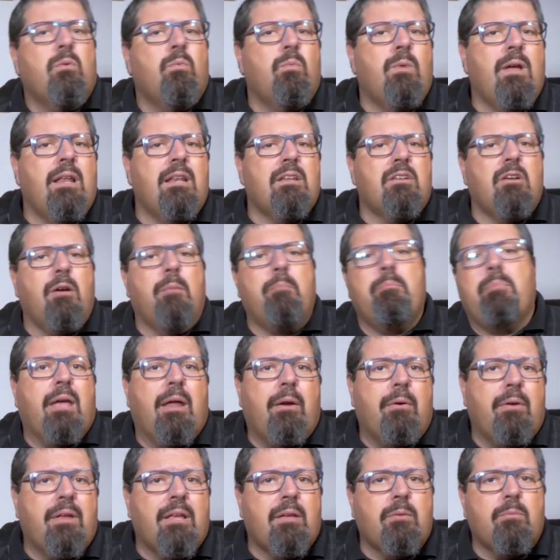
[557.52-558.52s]
when
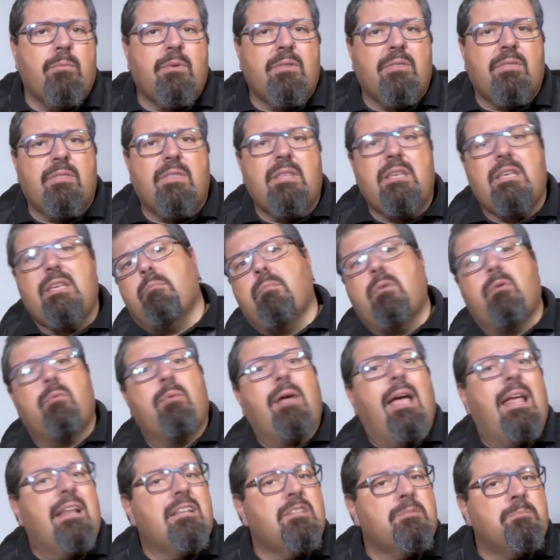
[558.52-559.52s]
comparing with the
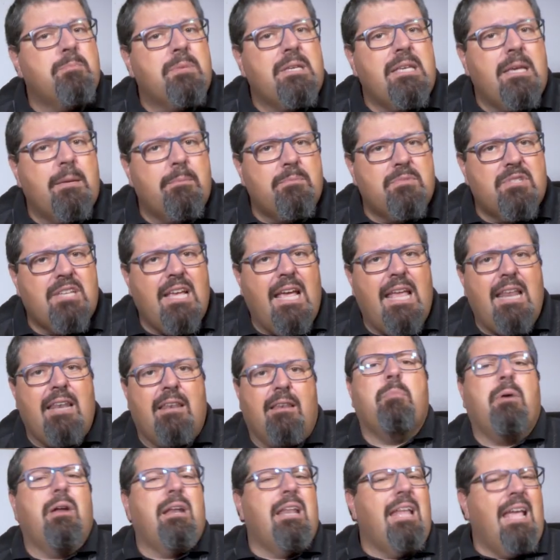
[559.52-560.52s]
Marantz PM10,
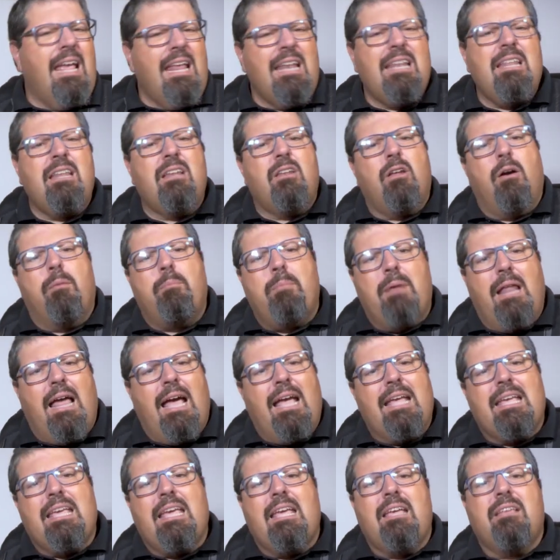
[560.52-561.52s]
but ended up
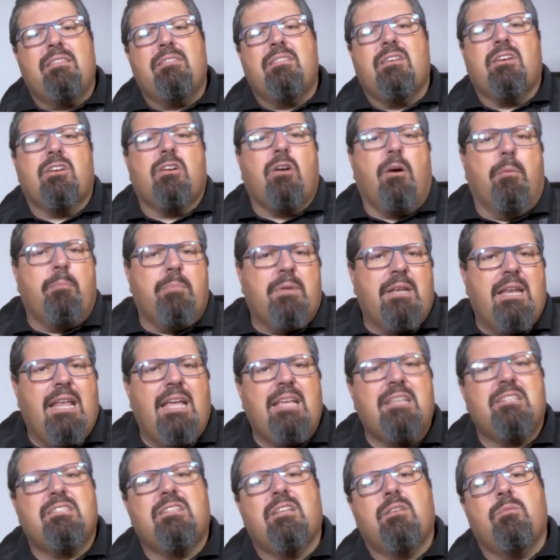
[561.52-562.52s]
liking the
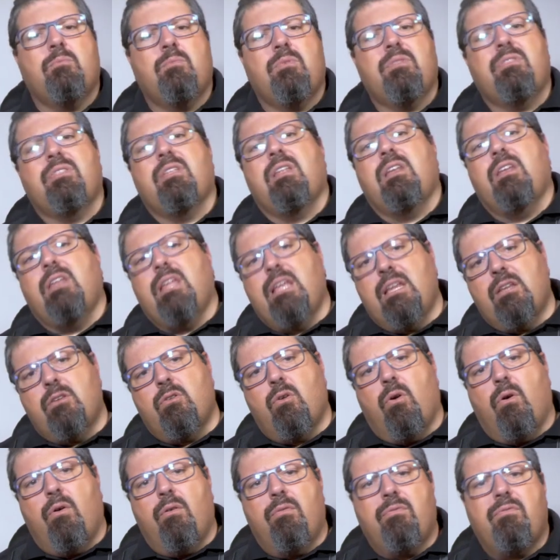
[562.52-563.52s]
combination with the
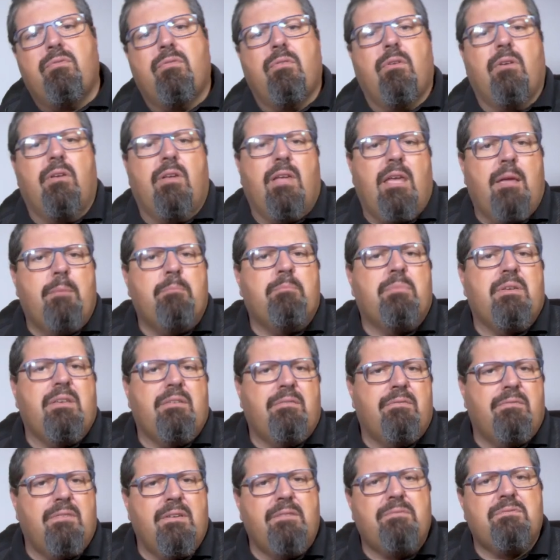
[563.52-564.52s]
Linkdorf
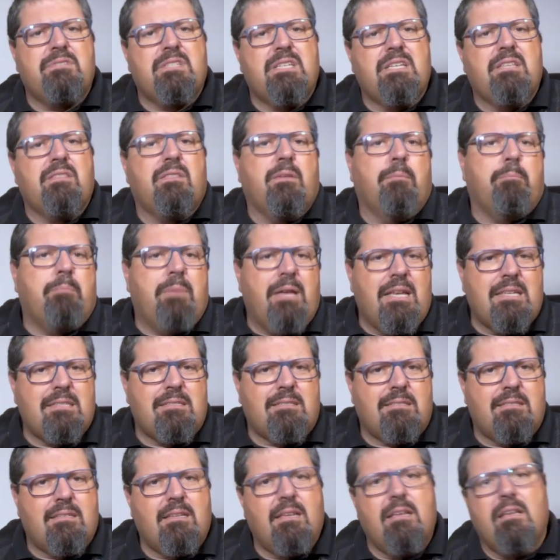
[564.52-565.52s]
MP50 the
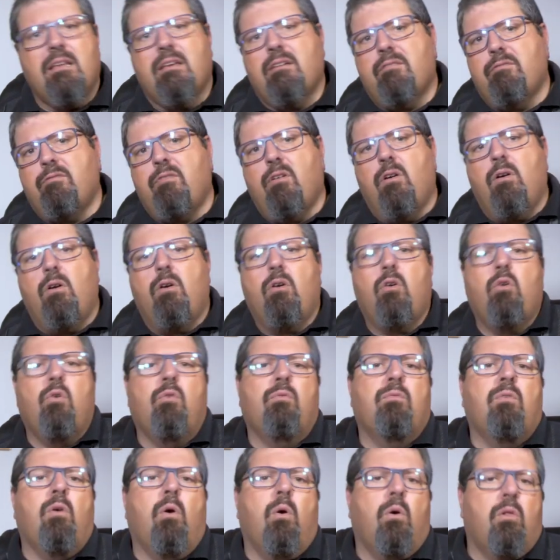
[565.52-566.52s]
best for
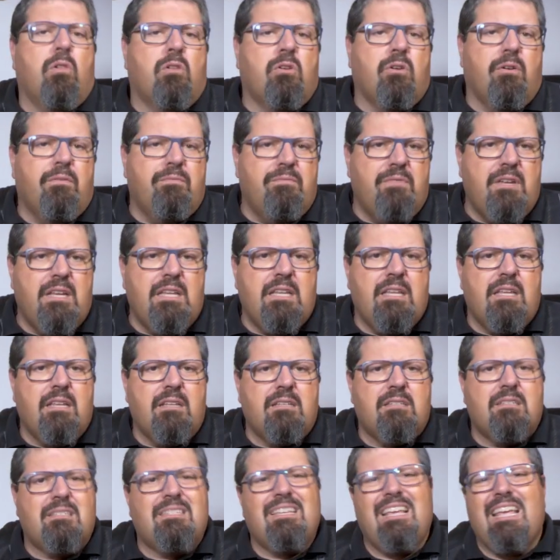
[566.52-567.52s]
overall
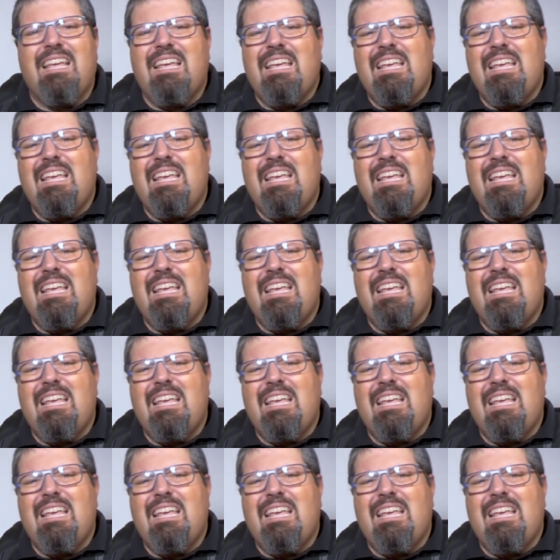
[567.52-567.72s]
convenience,